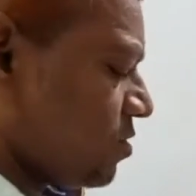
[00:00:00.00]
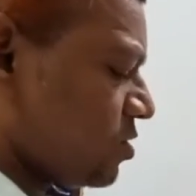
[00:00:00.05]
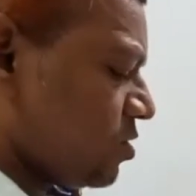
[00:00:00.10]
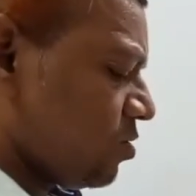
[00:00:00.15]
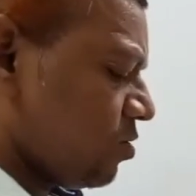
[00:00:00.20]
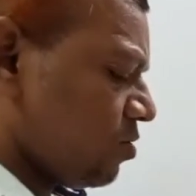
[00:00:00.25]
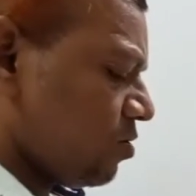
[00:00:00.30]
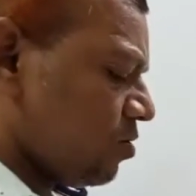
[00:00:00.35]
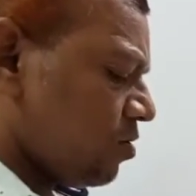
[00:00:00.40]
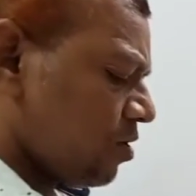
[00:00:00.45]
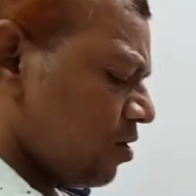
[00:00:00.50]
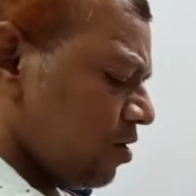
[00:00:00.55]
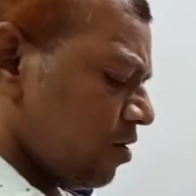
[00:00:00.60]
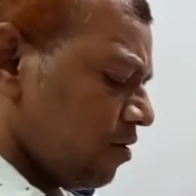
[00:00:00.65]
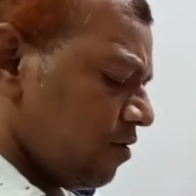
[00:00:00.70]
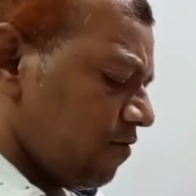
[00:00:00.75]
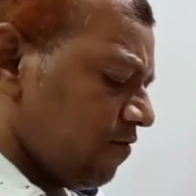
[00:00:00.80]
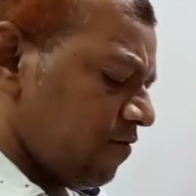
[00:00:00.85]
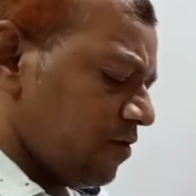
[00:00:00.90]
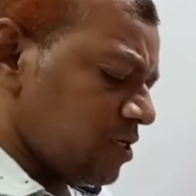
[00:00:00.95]
So
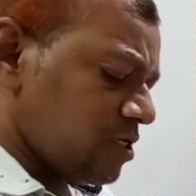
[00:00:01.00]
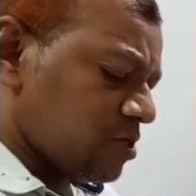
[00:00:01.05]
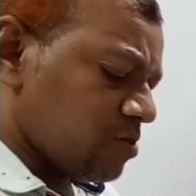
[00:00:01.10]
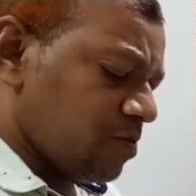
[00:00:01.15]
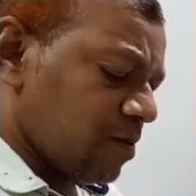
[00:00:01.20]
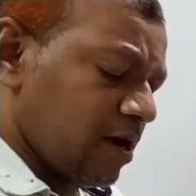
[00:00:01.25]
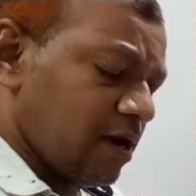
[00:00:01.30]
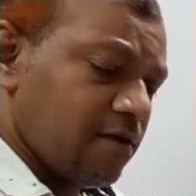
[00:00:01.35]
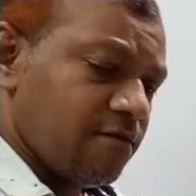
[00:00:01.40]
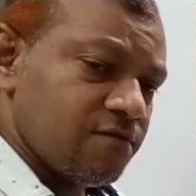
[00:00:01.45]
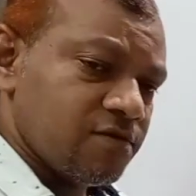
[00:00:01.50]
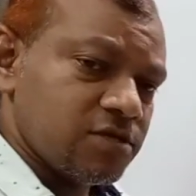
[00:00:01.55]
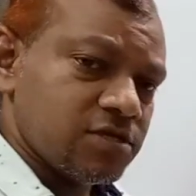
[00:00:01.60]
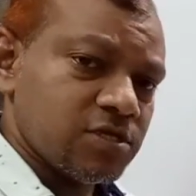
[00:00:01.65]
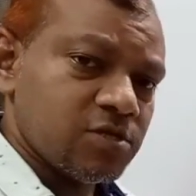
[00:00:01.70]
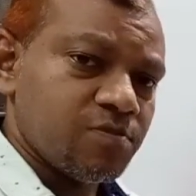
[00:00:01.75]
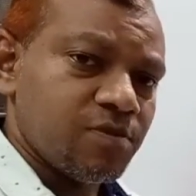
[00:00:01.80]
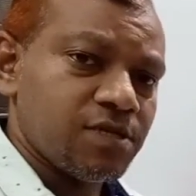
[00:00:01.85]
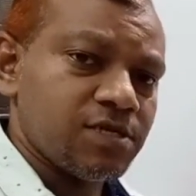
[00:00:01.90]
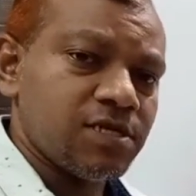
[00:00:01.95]
first part which
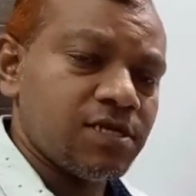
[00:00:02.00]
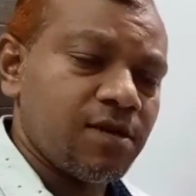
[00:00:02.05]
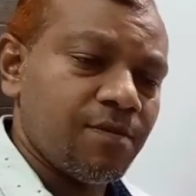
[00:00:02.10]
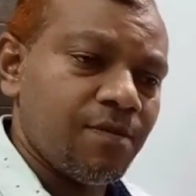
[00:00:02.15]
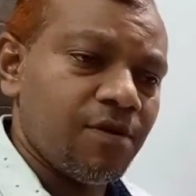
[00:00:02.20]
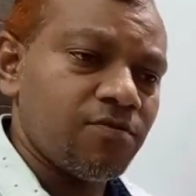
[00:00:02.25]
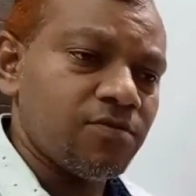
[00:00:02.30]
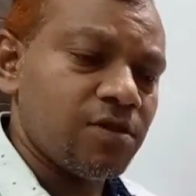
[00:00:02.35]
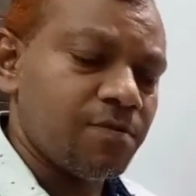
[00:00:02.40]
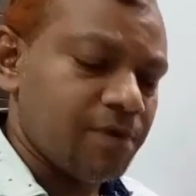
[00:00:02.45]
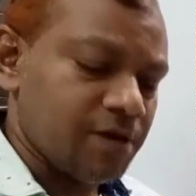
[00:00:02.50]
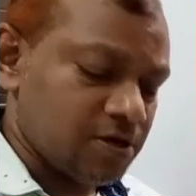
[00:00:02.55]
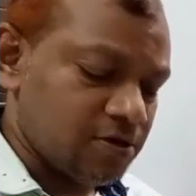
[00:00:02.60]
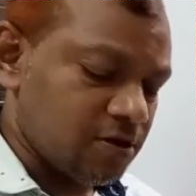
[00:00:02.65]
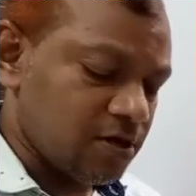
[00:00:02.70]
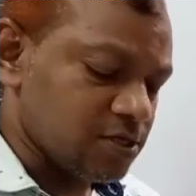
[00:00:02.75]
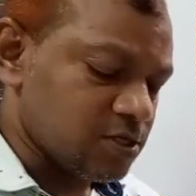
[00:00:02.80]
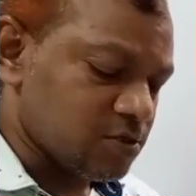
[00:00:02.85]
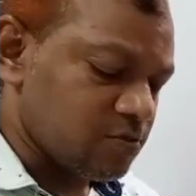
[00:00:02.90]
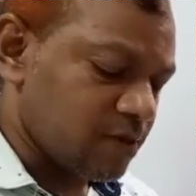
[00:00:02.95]
is present above the
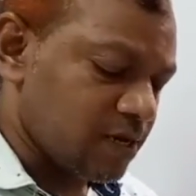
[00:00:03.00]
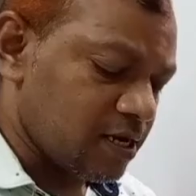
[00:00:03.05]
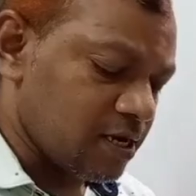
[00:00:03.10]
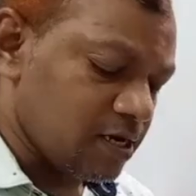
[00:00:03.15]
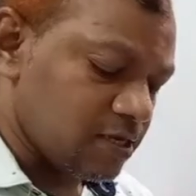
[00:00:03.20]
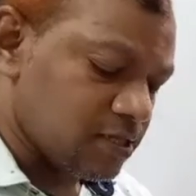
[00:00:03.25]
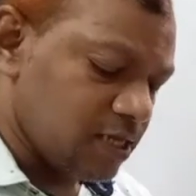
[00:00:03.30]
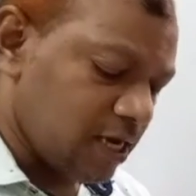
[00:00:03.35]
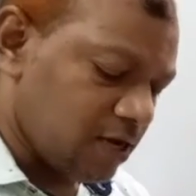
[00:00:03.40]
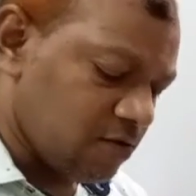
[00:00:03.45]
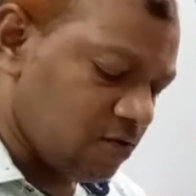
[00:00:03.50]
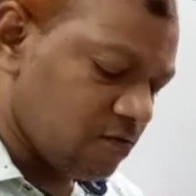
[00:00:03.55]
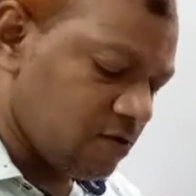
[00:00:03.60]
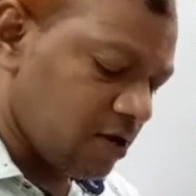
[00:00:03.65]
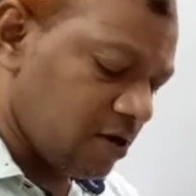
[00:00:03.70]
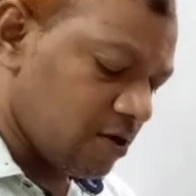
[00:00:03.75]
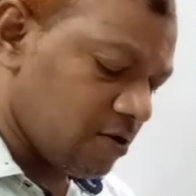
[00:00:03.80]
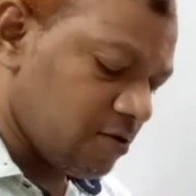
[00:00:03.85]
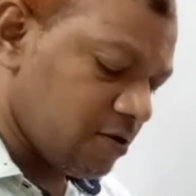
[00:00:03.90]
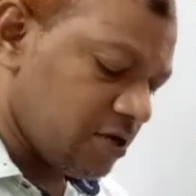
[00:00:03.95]
pectoralis minor, that
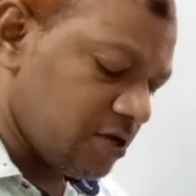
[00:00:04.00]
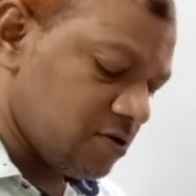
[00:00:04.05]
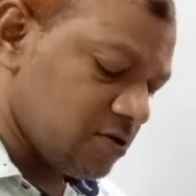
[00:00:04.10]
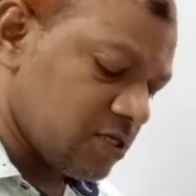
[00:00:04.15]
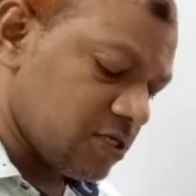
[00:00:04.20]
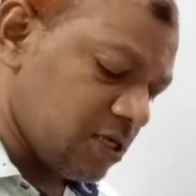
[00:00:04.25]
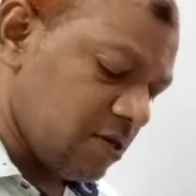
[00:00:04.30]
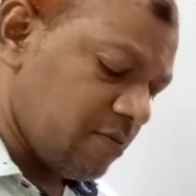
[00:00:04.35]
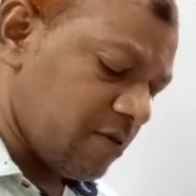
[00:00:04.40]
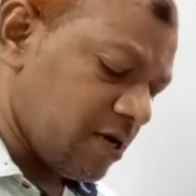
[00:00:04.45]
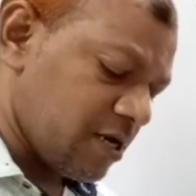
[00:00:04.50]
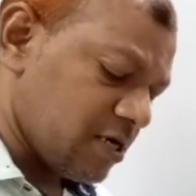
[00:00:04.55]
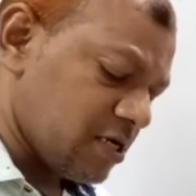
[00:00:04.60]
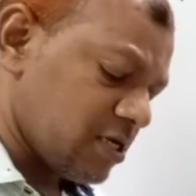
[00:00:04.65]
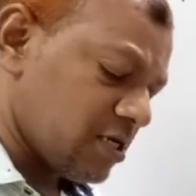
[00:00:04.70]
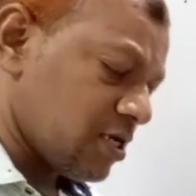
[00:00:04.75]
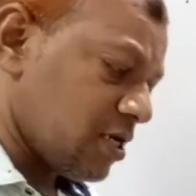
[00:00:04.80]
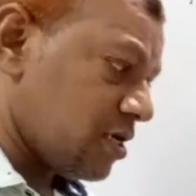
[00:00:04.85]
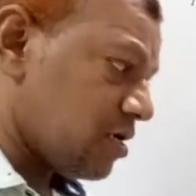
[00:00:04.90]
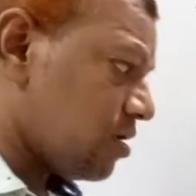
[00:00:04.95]
we are going to separate
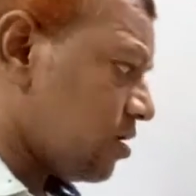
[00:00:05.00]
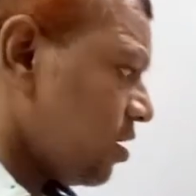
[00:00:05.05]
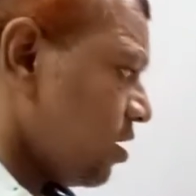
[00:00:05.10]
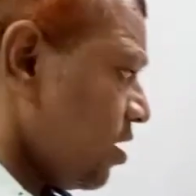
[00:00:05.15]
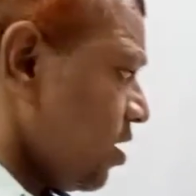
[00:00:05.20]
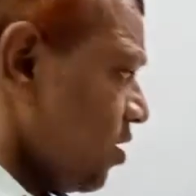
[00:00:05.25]
it, and